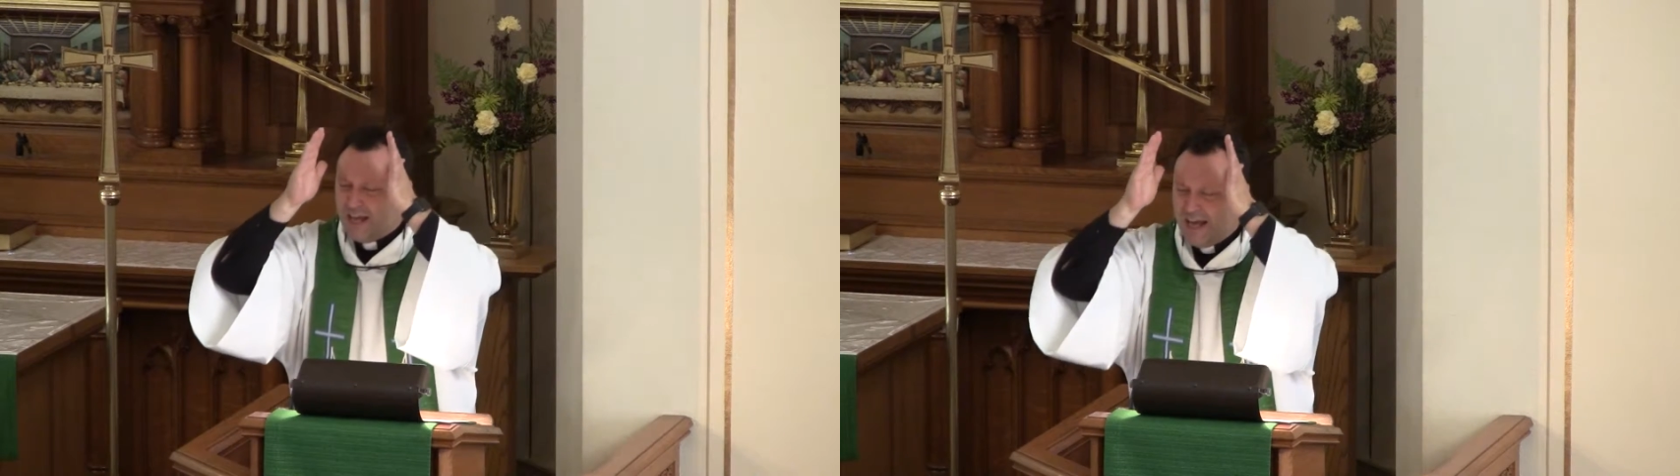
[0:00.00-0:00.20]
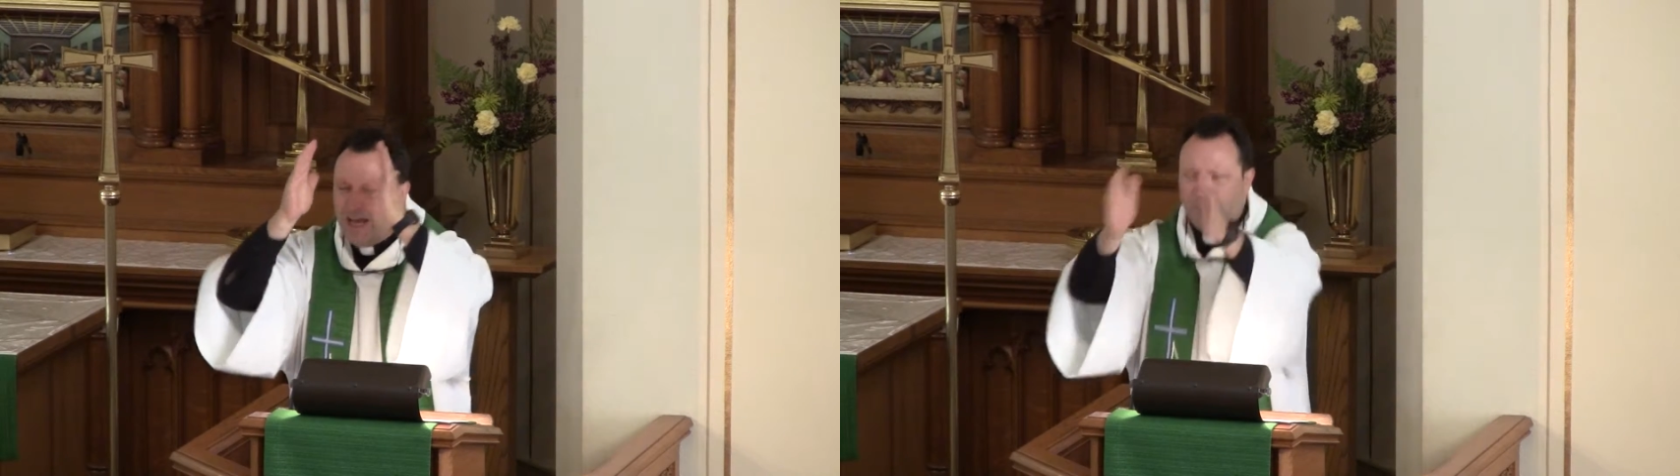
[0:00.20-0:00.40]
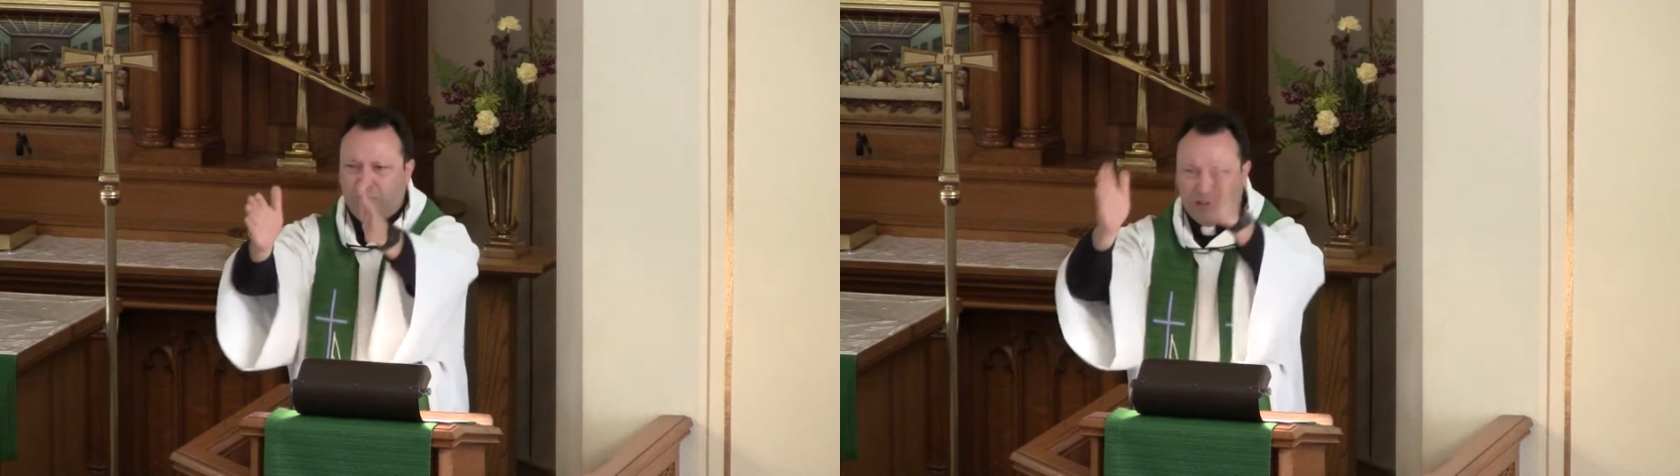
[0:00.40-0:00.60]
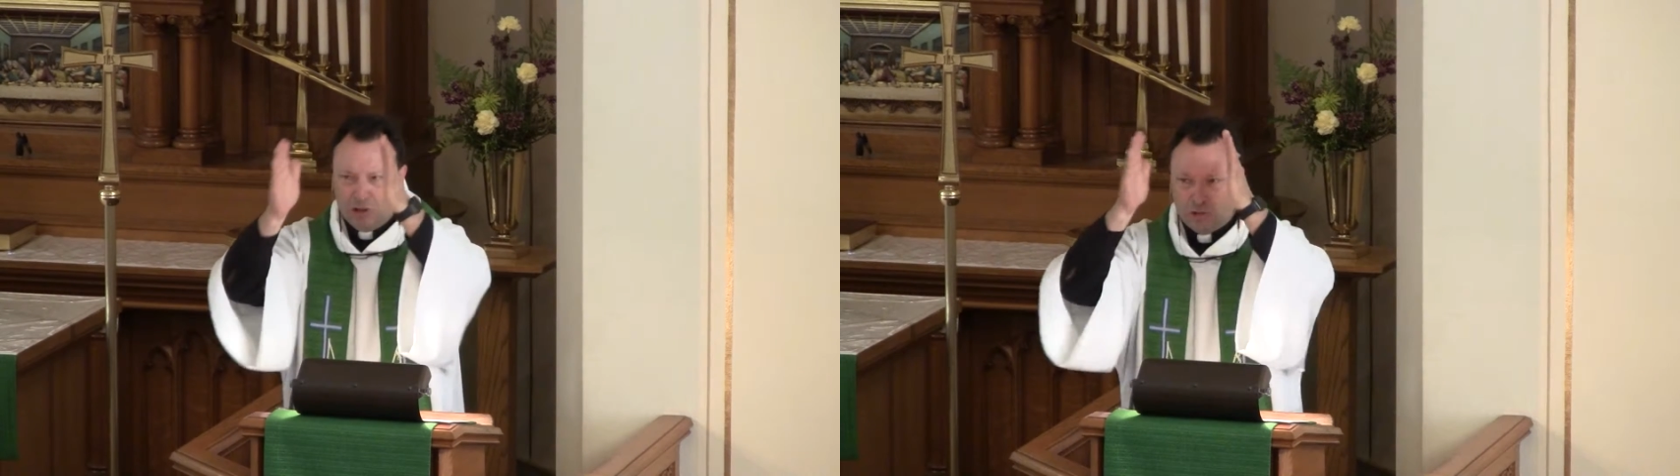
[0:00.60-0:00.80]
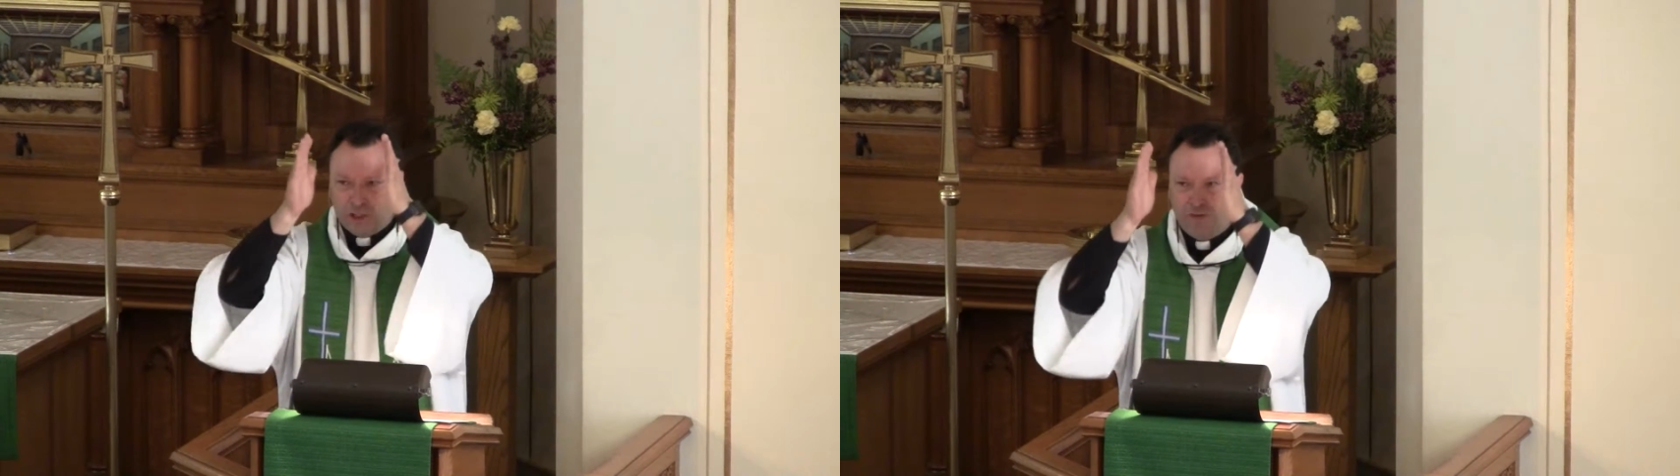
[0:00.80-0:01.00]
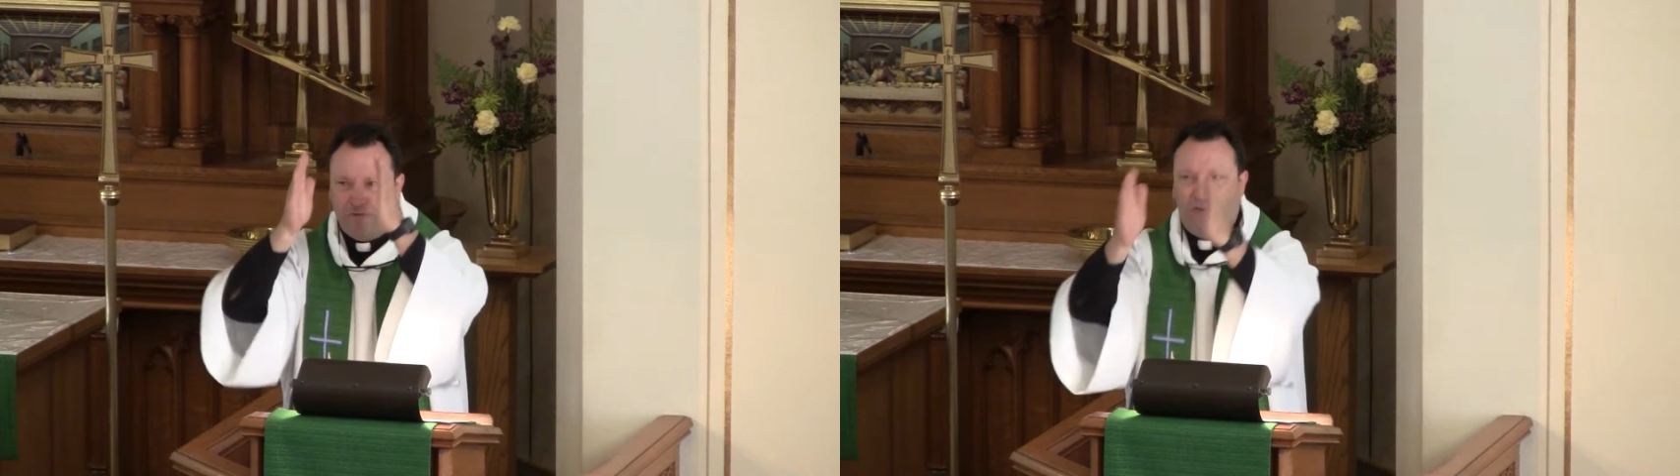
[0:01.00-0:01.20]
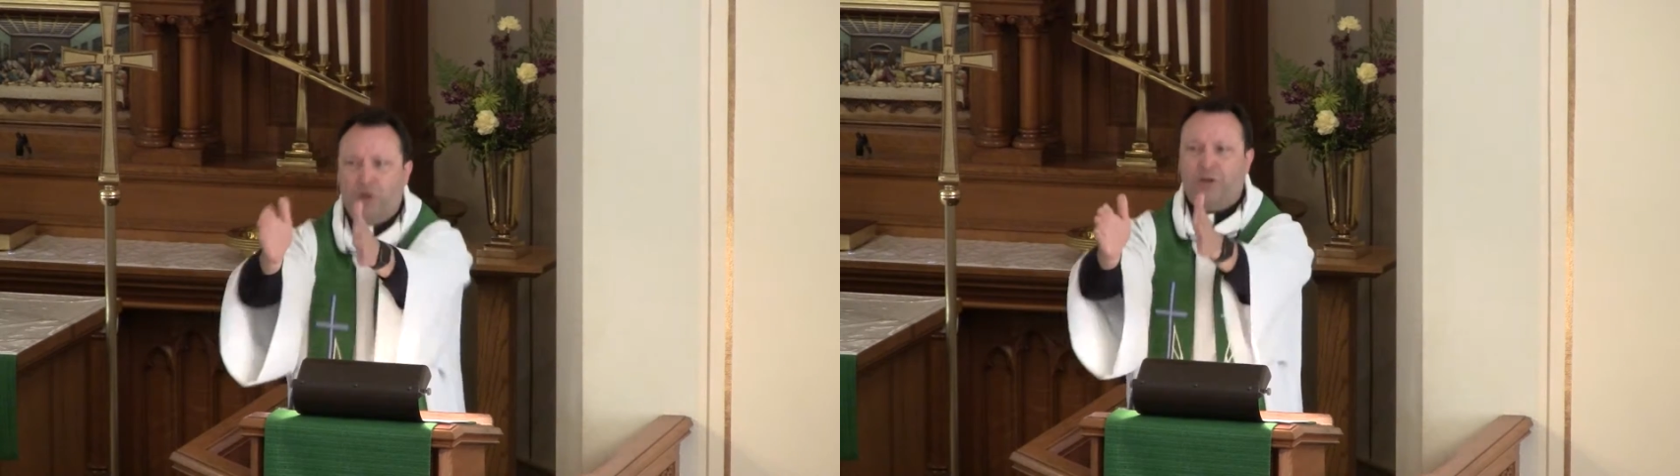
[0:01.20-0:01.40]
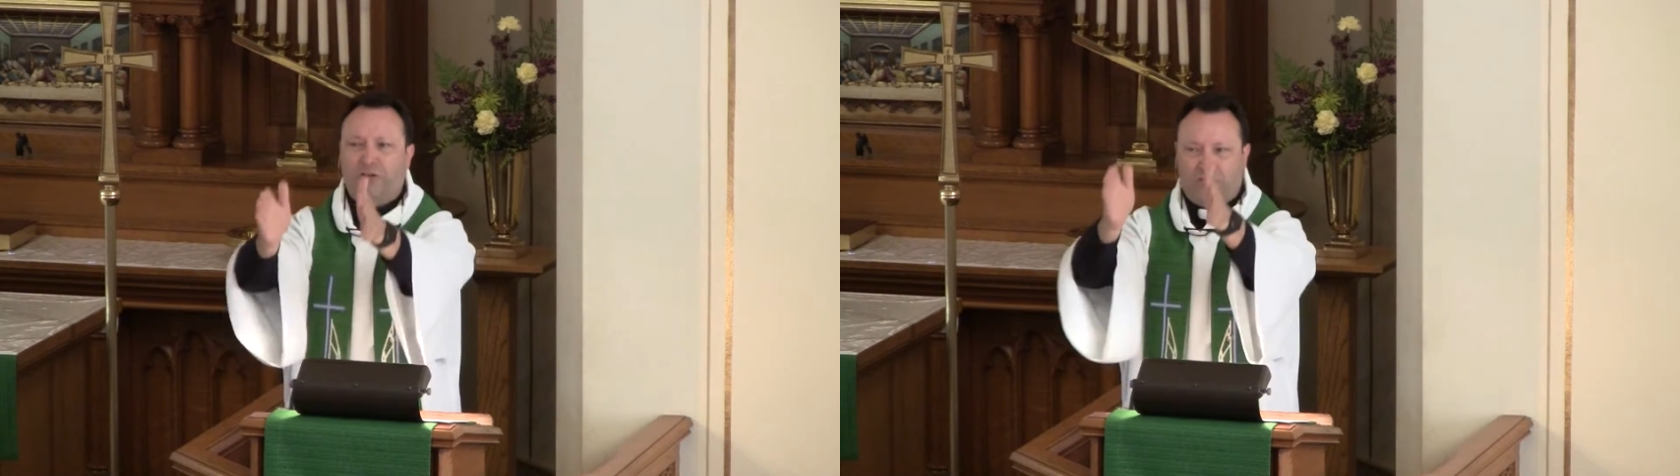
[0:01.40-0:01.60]
absolutely
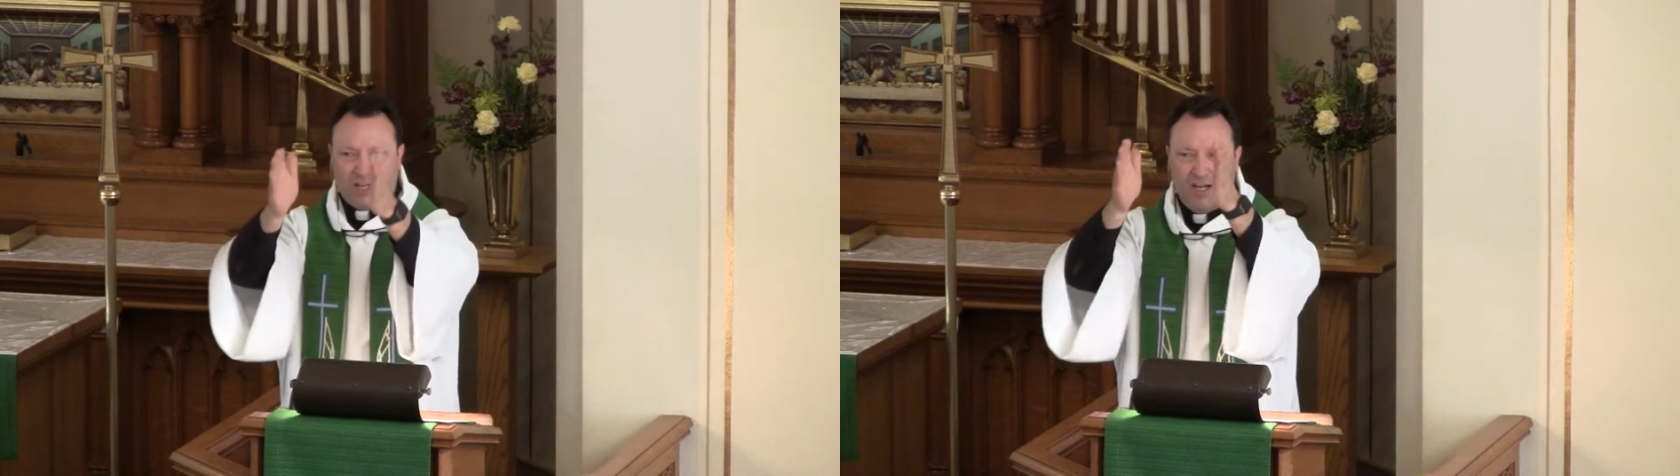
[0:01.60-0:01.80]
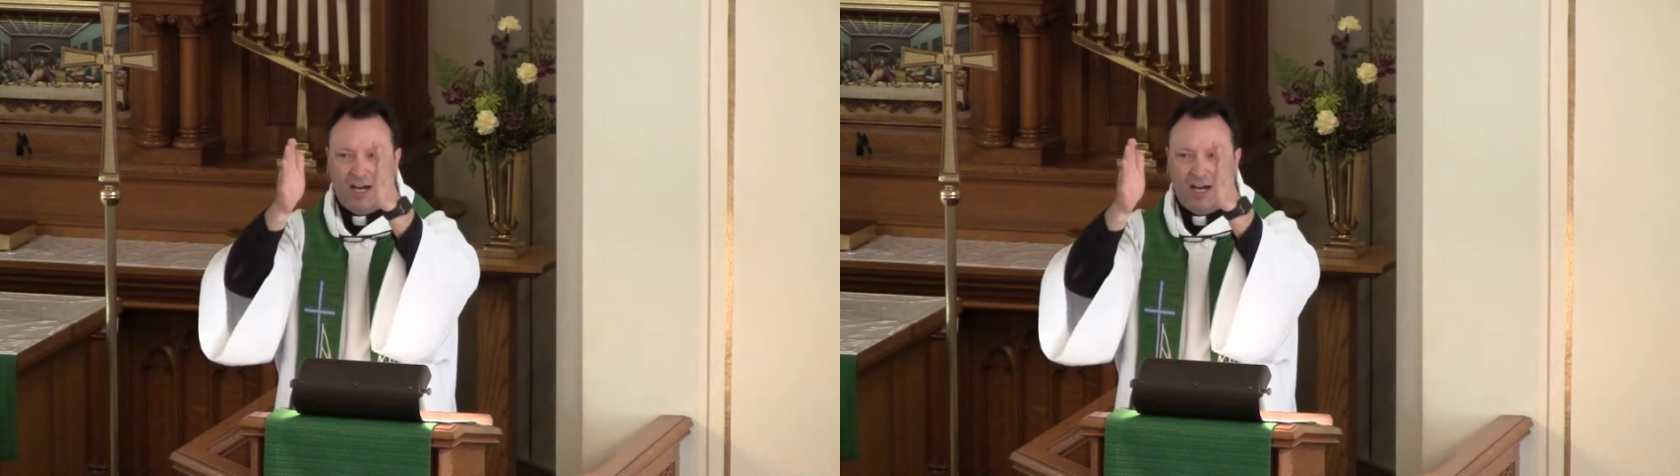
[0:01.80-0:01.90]
focused